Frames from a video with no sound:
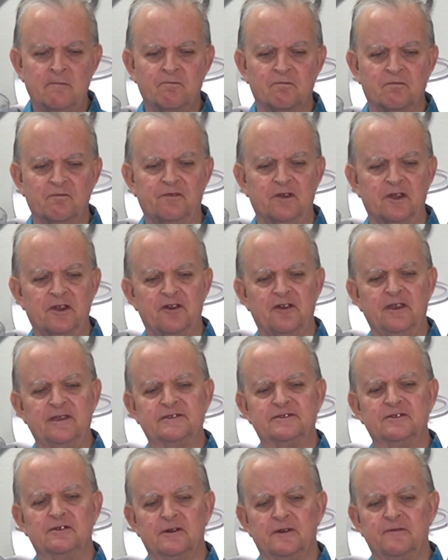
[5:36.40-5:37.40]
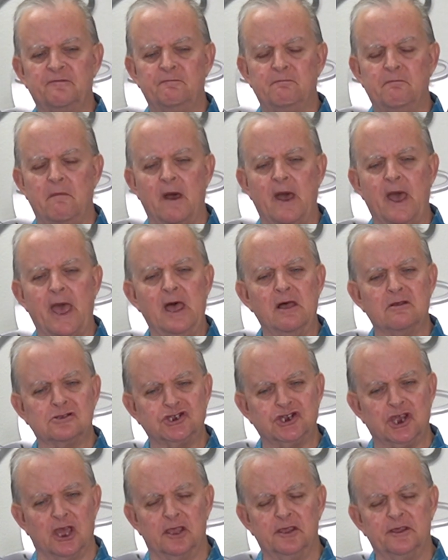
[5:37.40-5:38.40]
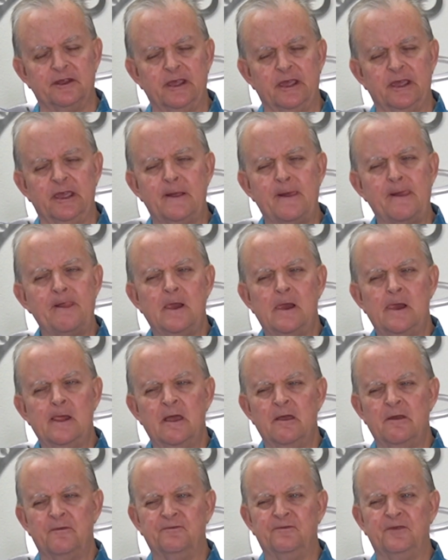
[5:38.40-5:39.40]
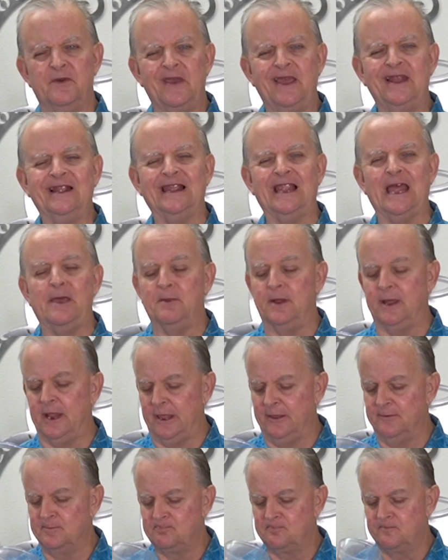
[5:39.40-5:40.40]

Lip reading: Very sort of mild, chocolatey, very lemony.